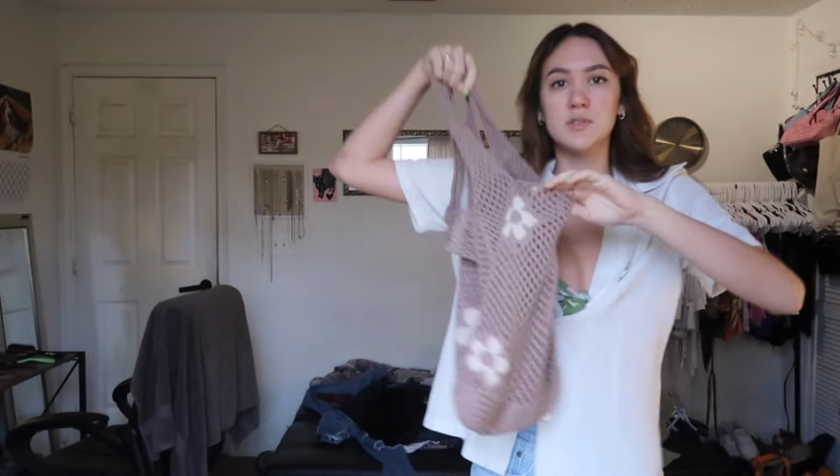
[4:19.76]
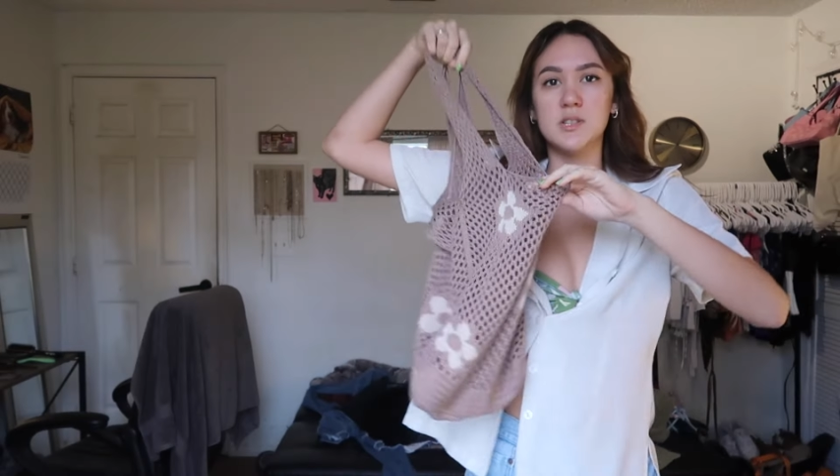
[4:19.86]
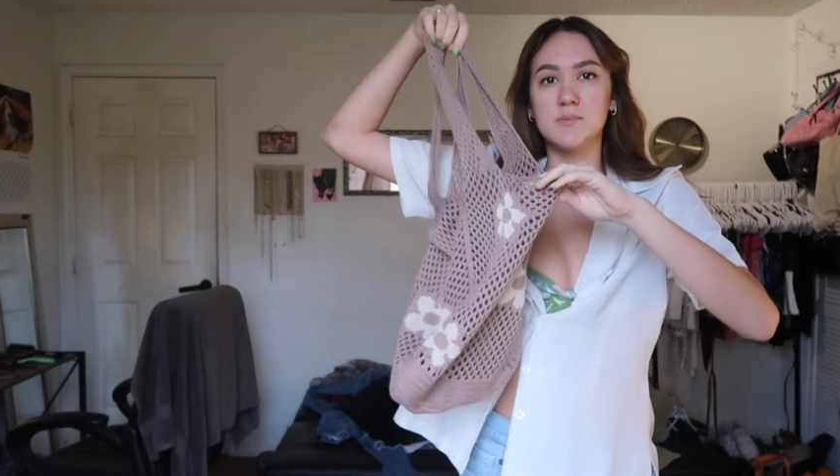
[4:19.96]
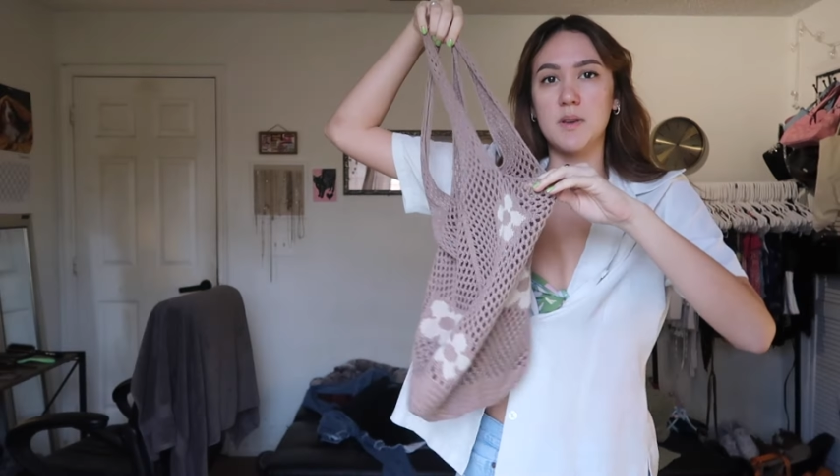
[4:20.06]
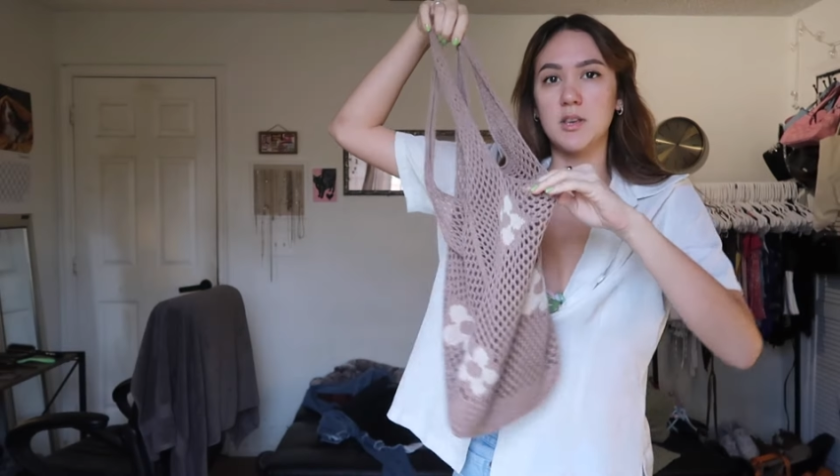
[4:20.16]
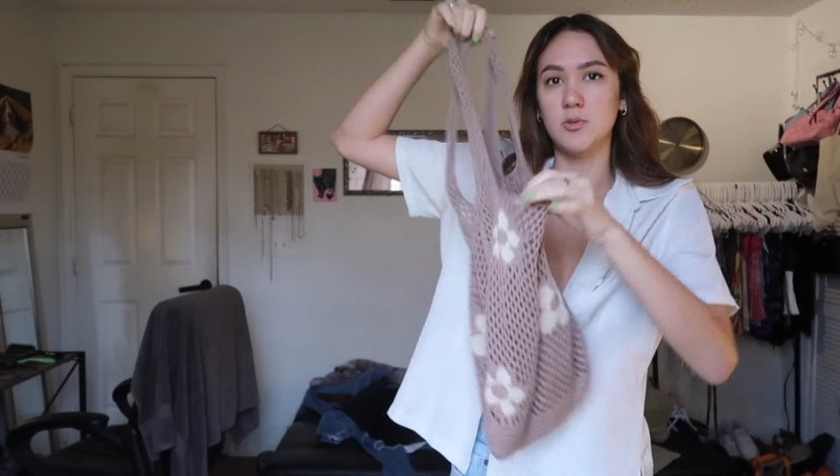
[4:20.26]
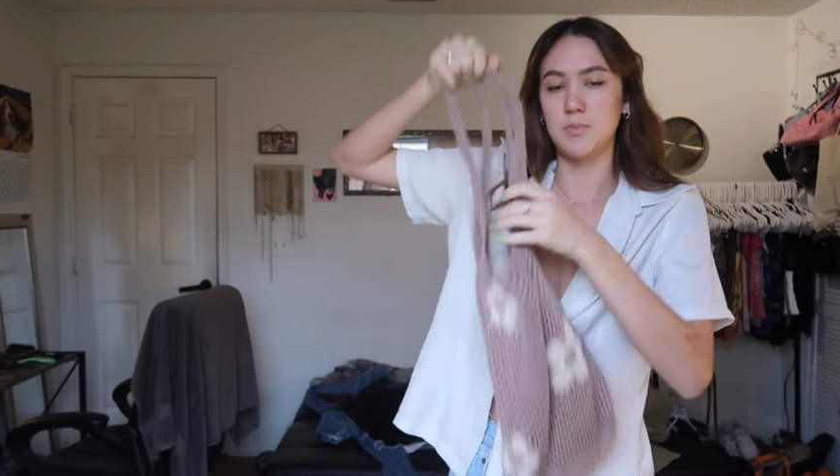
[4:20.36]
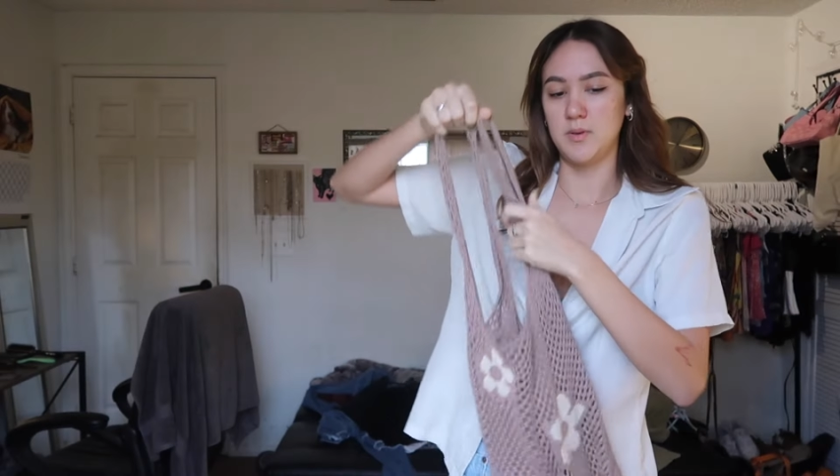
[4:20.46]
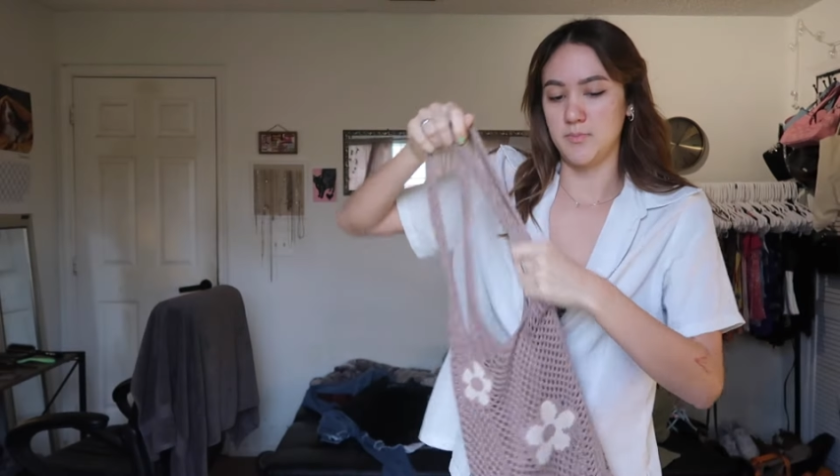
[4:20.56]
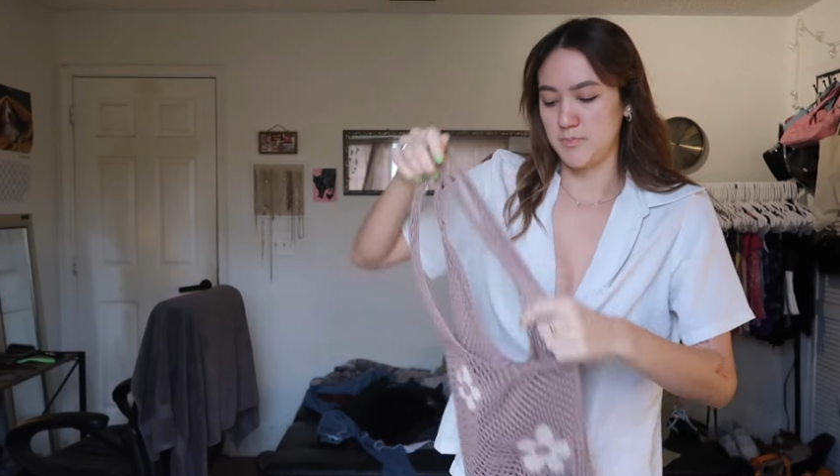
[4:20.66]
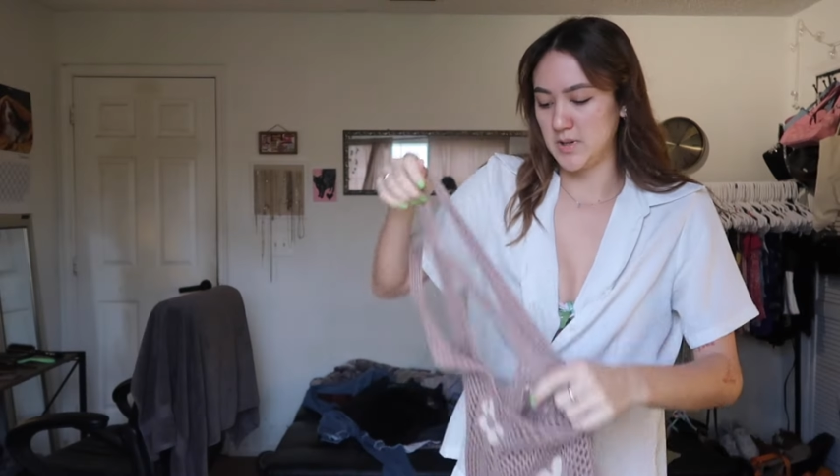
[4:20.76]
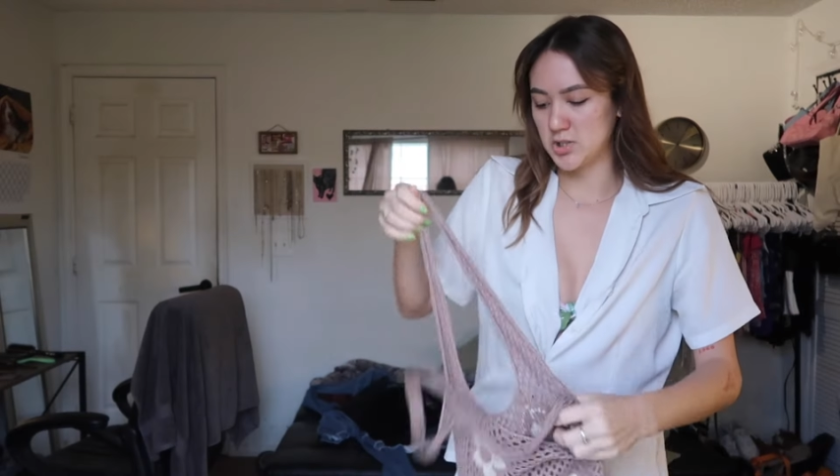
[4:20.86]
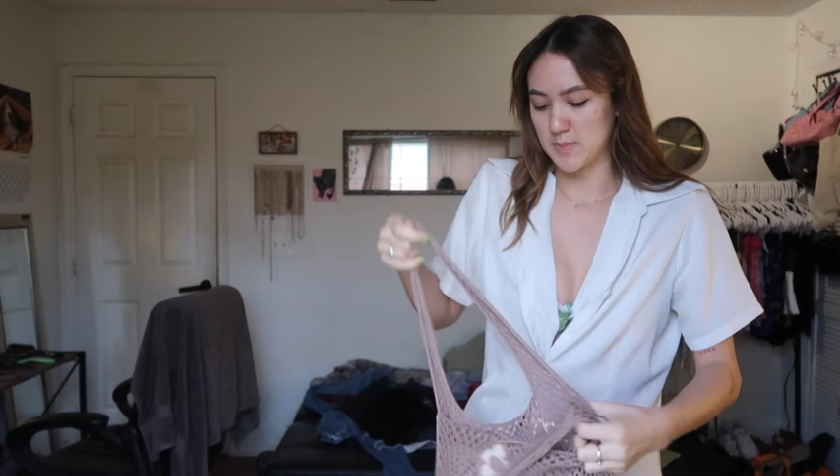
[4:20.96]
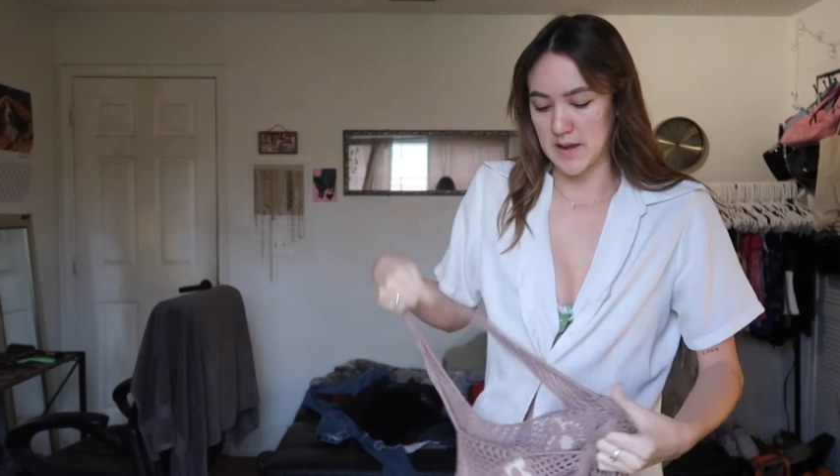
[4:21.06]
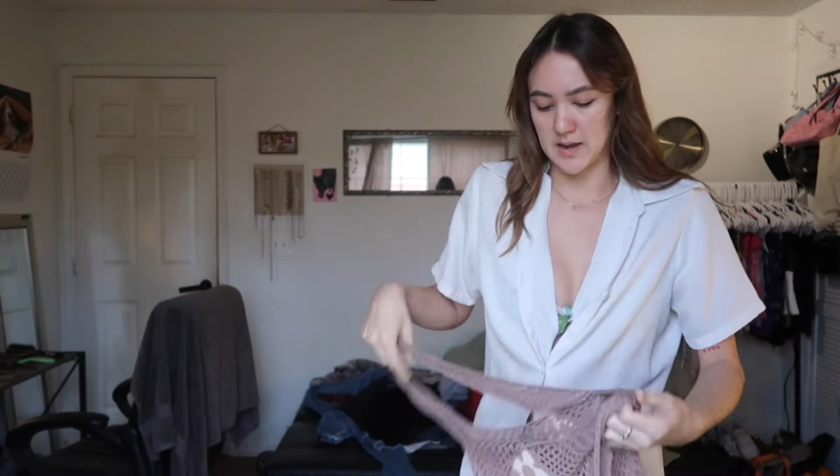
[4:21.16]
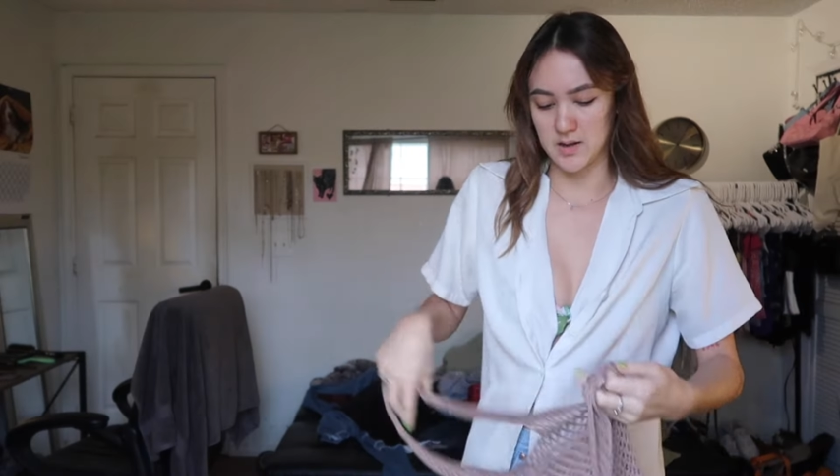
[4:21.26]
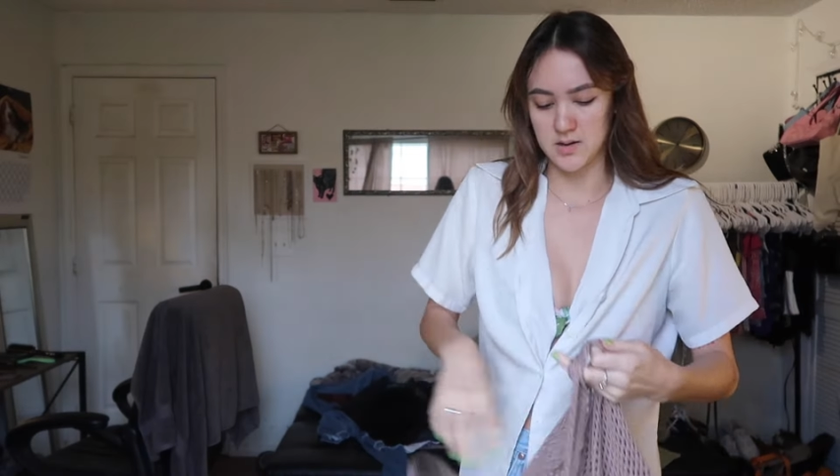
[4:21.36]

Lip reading: This is my cute beach bag.